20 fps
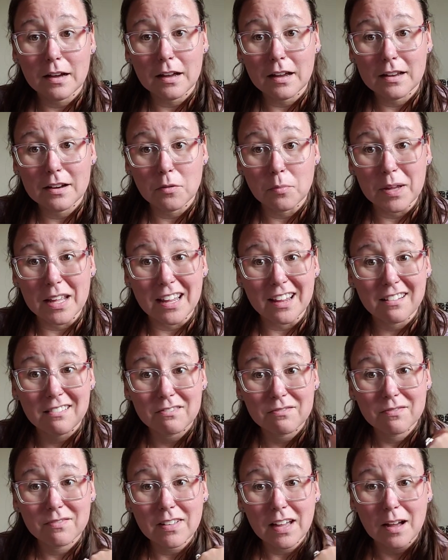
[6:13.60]
it'll be,
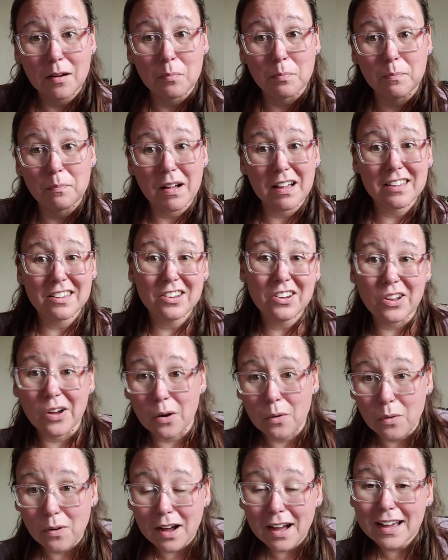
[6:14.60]
I'll, you
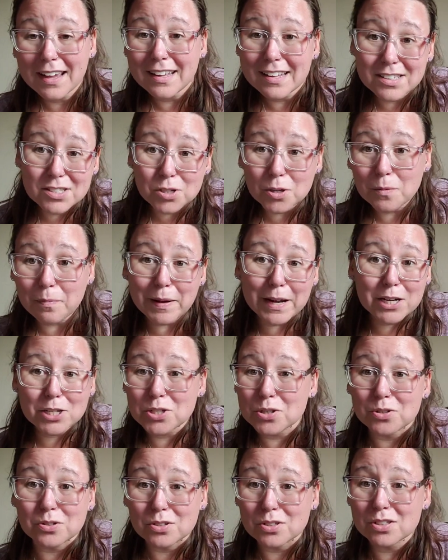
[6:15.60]
know, I insert
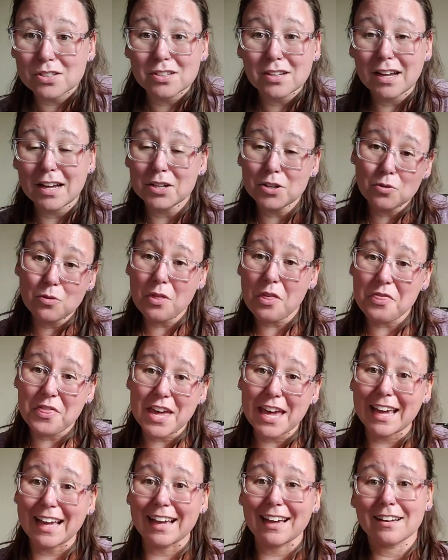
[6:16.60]
pictures. I do the
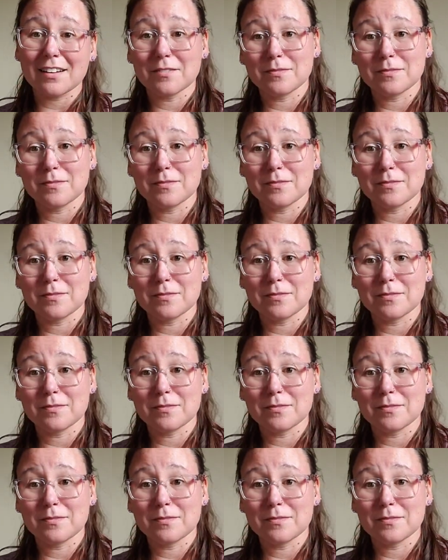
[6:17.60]
thing.